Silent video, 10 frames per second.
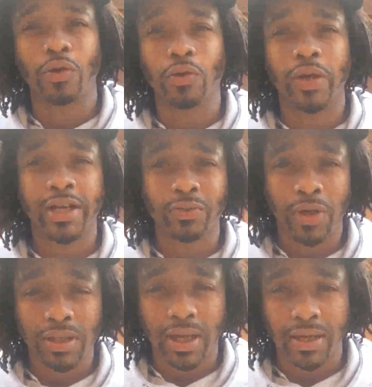who has
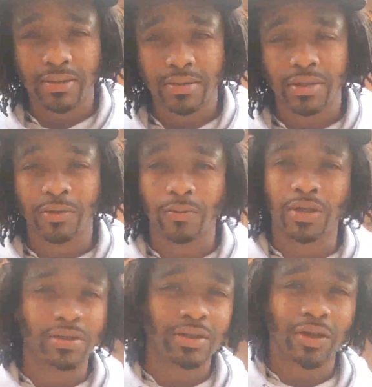what lot and
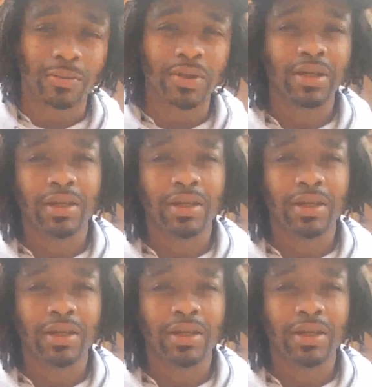what, you know.